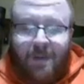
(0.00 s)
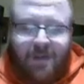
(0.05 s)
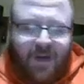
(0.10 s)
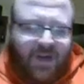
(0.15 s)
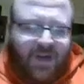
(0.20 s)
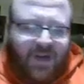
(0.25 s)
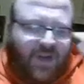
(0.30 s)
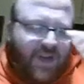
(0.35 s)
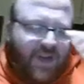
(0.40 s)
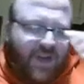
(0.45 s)
up
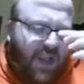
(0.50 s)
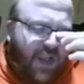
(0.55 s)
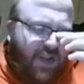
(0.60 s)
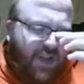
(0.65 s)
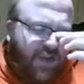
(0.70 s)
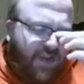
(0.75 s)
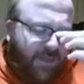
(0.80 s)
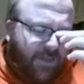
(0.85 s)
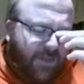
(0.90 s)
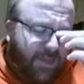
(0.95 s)
on
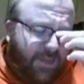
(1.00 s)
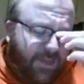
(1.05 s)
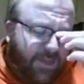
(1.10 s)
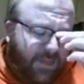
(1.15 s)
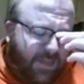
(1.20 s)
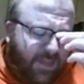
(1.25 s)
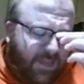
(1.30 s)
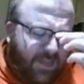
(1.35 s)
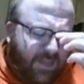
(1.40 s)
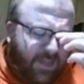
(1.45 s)
stage
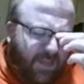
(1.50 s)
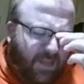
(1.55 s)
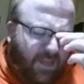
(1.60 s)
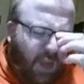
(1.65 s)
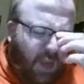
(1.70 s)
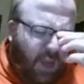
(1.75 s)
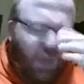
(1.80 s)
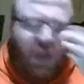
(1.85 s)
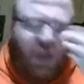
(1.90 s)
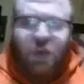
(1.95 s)

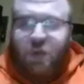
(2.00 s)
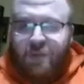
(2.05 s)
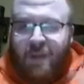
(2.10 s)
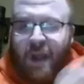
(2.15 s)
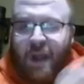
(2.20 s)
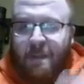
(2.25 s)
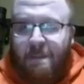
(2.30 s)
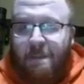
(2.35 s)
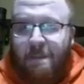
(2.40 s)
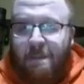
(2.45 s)
when it was
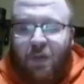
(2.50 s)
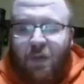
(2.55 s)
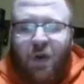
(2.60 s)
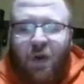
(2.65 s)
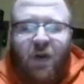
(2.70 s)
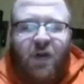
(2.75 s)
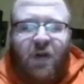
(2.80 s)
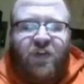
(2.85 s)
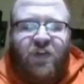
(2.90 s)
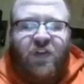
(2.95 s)
my
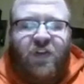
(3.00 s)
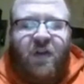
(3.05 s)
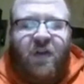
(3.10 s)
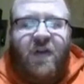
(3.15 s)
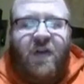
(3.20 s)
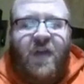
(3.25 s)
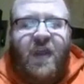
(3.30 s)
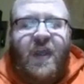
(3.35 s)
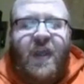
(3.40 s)
part of the show.